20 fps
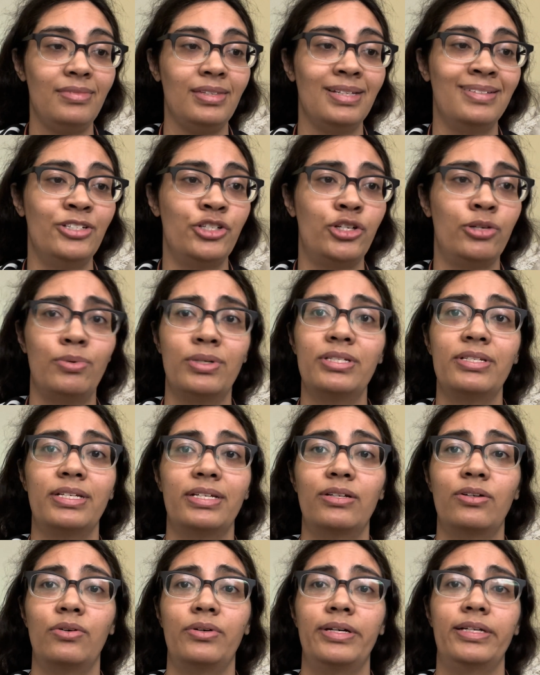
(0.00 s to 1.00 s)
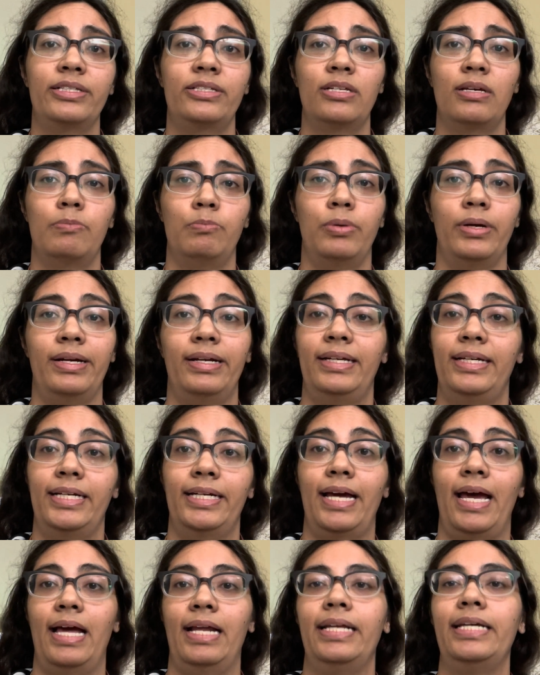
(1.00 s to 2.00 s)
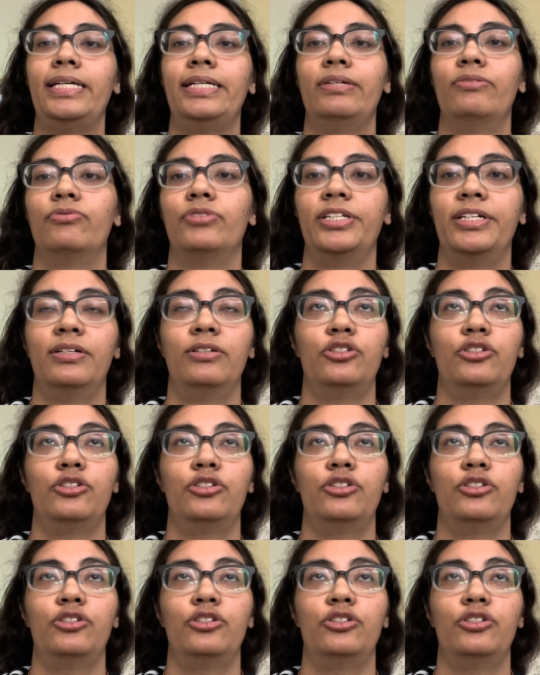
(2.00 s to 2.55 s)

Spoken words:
She wasn't going to bring any real